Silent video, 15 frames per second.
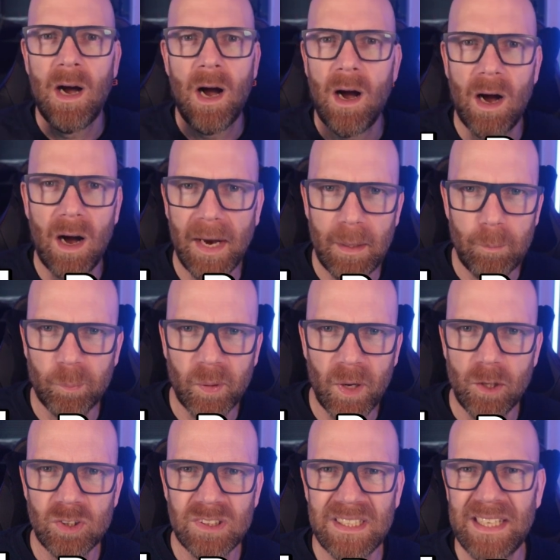high in
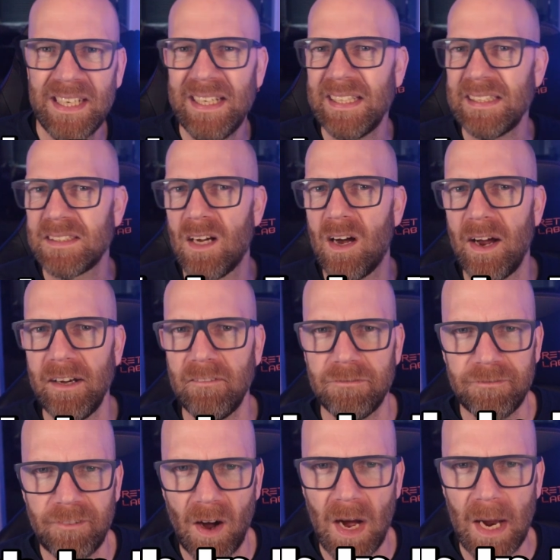protein, it's high in
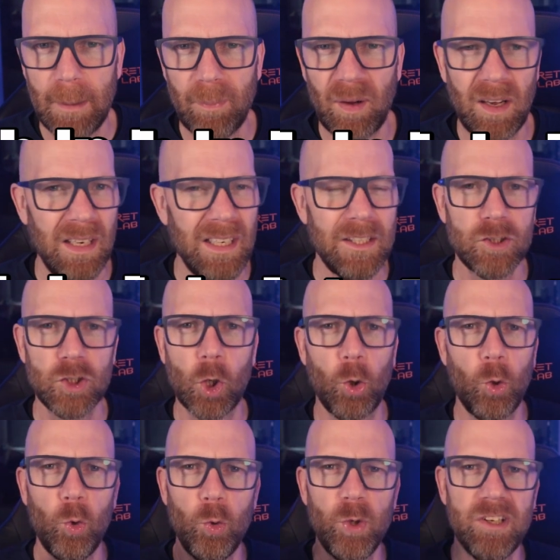fibre, it's got
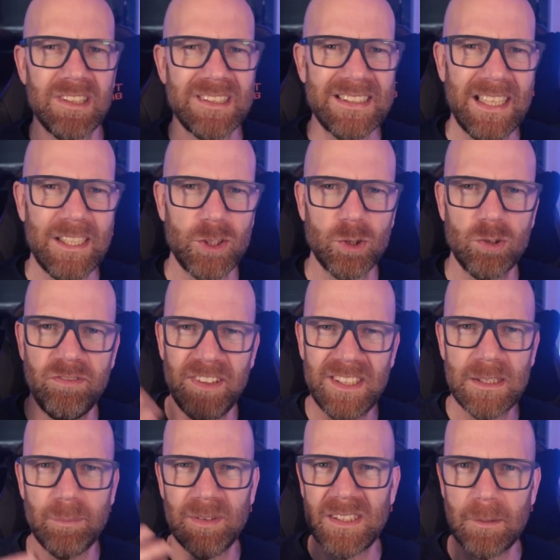all your essential
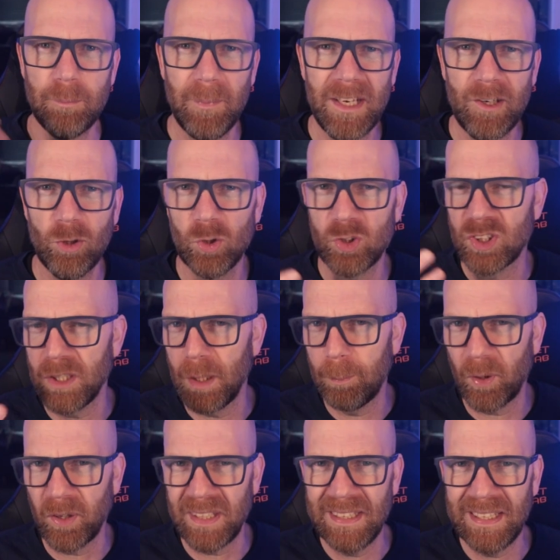vitamins and minerals that your
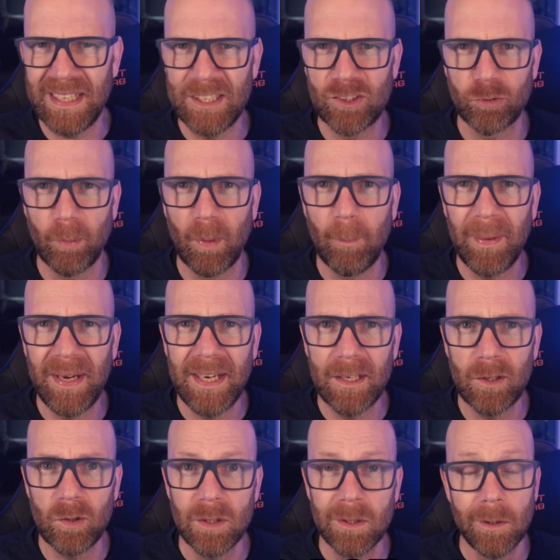body needs from a
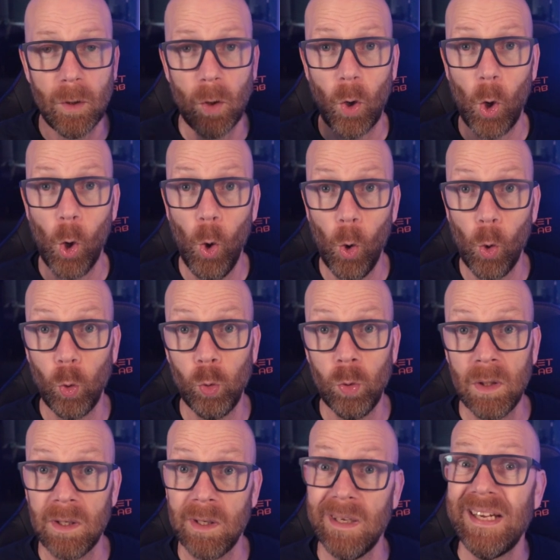meal,
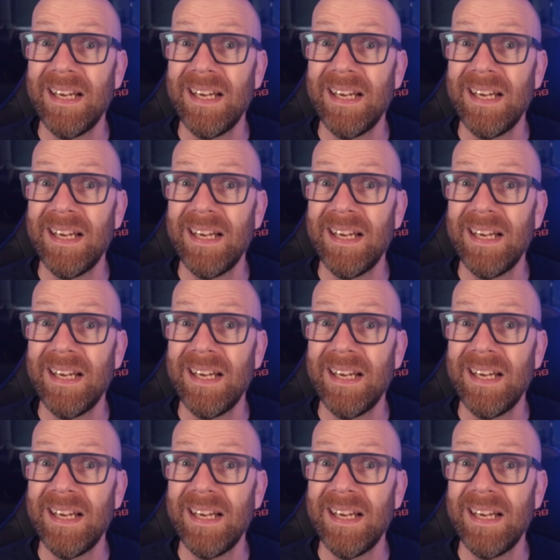all